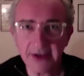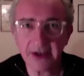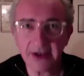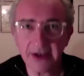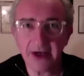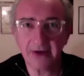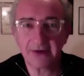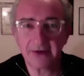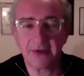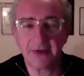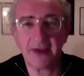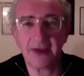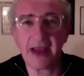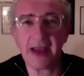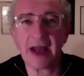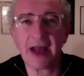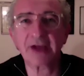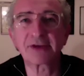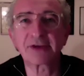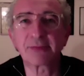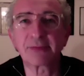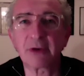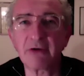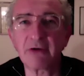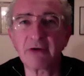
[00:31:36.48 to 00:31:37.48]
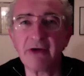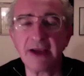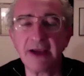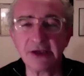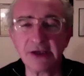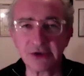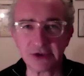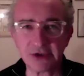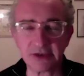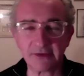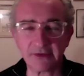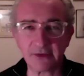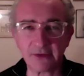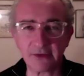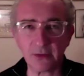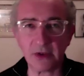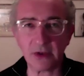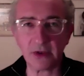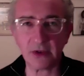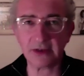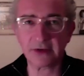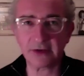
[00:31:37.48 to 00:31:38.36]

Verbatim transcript: know, the exploration of the world,